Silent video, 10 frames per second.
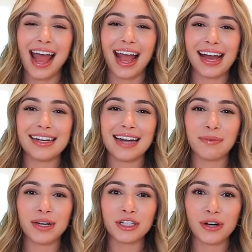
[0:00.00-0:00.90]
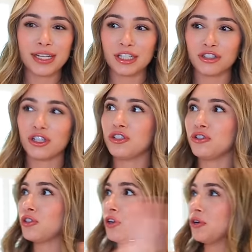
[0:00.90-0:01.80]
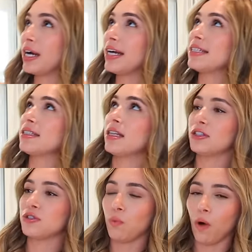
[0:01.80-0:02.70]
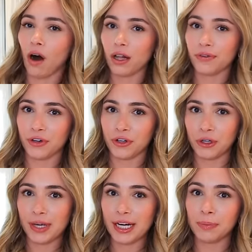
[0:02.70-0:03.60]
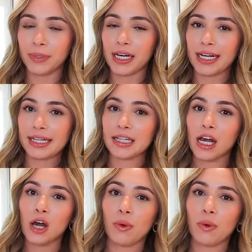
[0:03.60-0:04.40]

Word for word: And I'm gonna transition to show you guys this wall if you're new here because